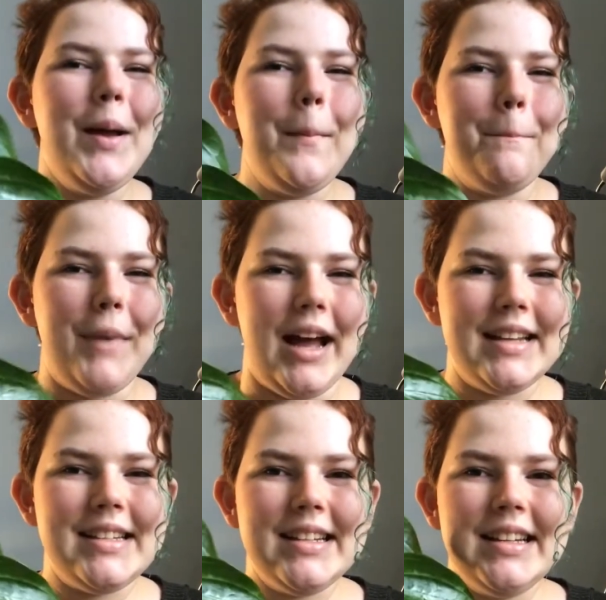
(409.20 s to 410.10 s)

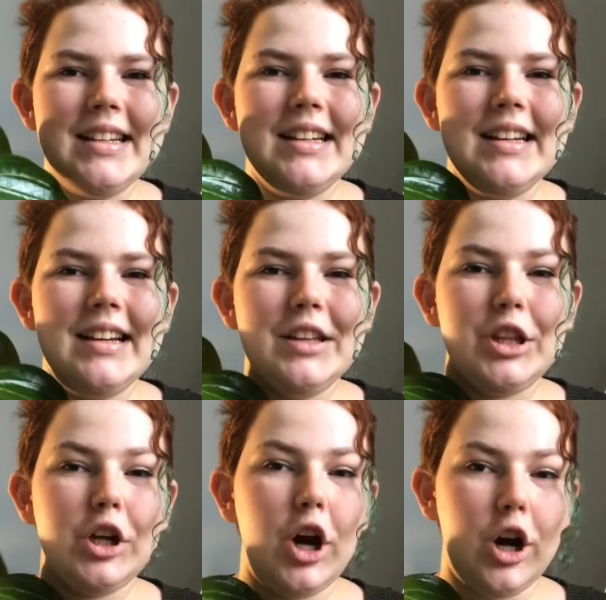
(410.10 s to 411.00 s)
but
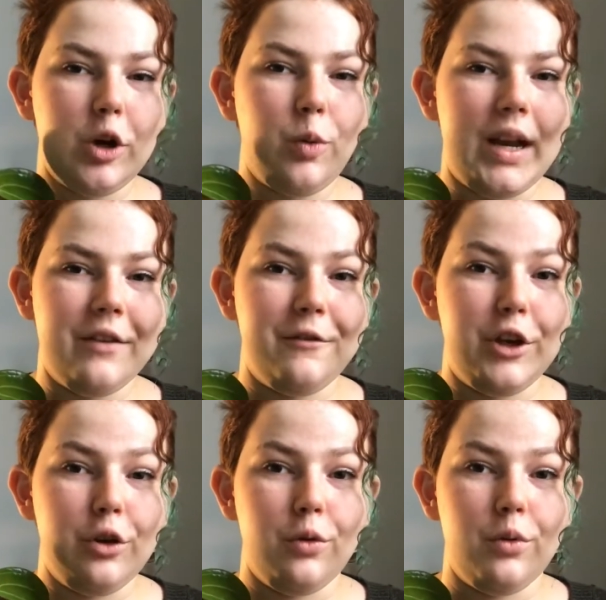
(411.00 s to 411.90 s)
there are quite a
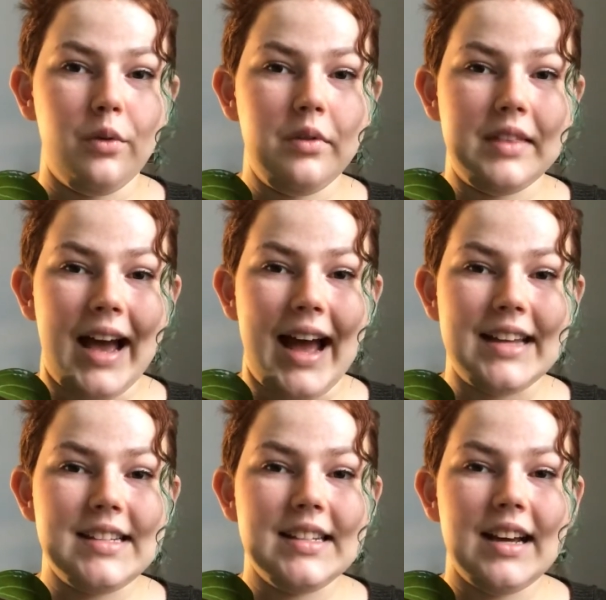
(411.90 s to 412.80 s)
few
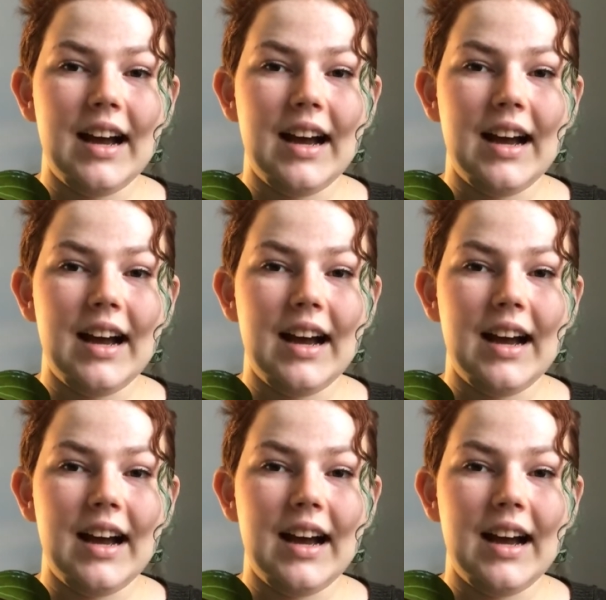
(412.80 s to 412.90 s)
that